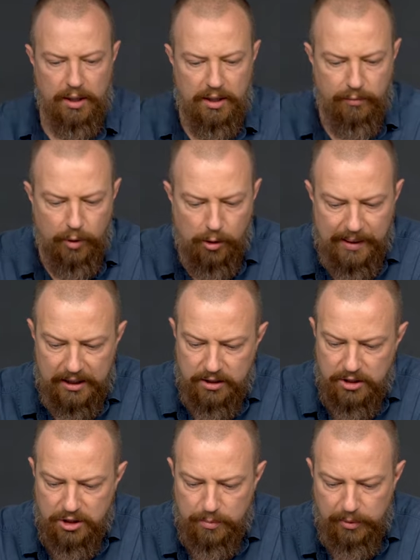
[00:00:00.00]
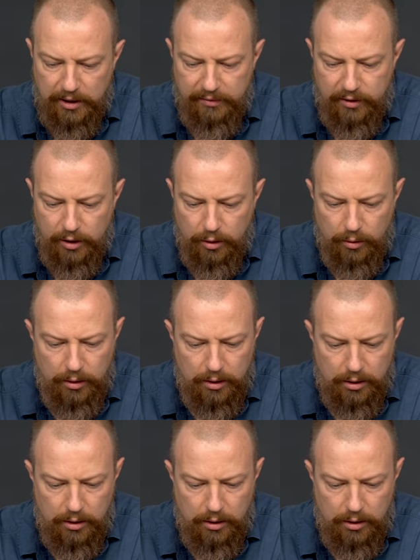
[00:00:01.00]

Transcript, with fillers: And if we go back to the split view,